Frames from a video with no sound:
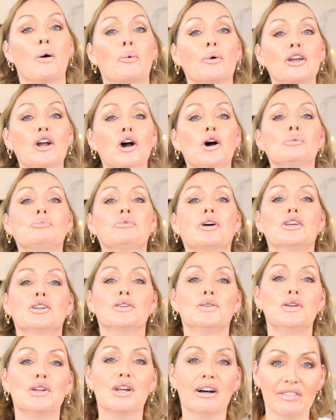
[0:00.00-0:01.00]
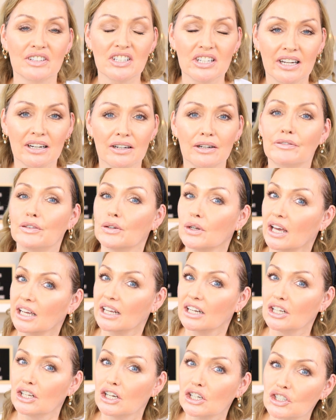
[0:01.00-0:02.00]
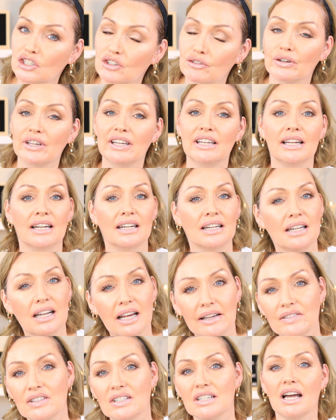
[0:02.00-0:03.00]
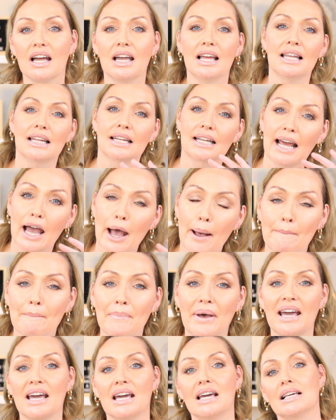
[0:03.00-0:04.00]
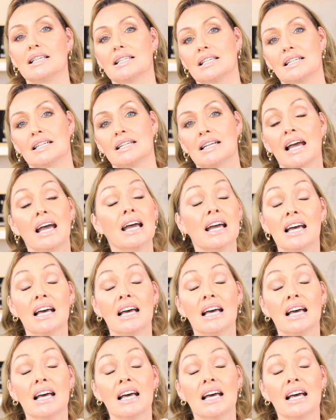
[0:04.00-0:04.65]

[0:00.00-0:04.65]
We hope that you love it here if you like luxury and lifestyle and handbags and